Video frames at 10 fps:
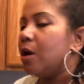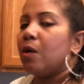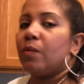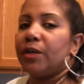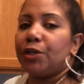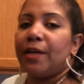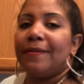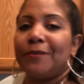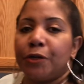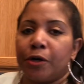which
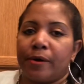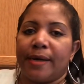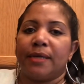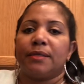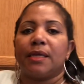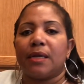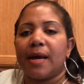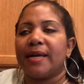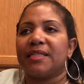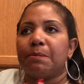gives your greens a
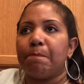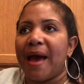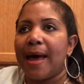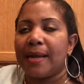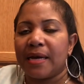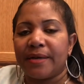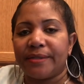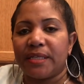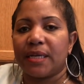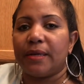nice
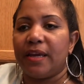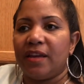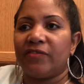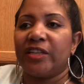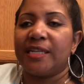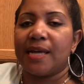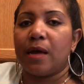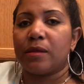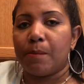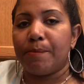balance and evens
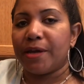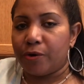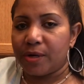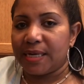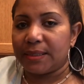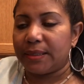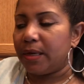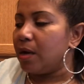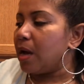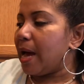out the bitterness.
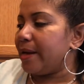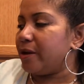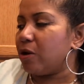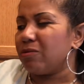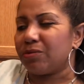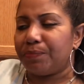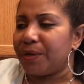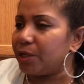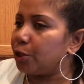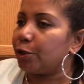I don't
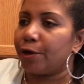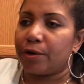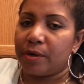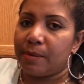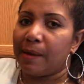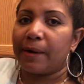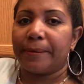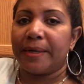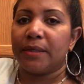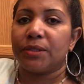put sugar in my
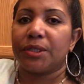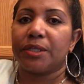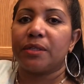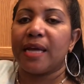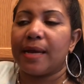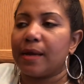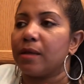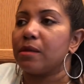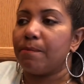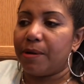greens to take
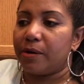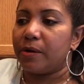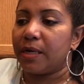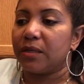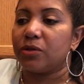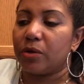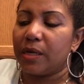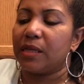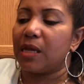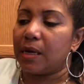out the bitterness or
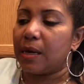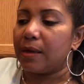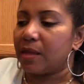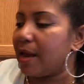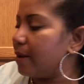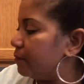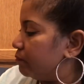anything like that.